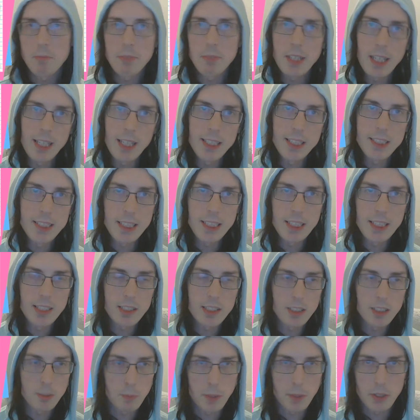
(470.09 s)
Casey
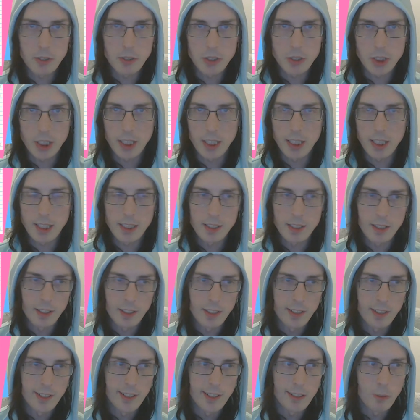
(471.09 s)
Explosion,
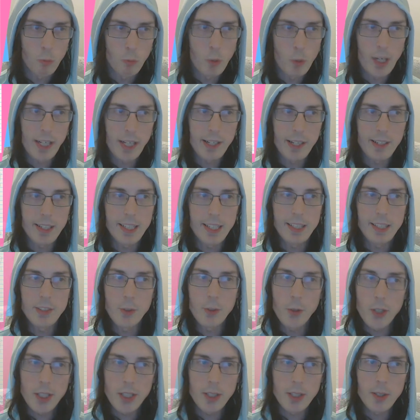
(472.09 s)
where in the
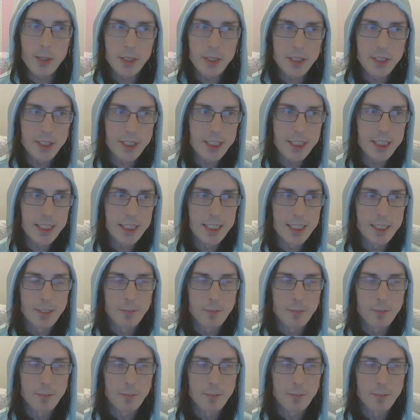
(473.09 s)
news,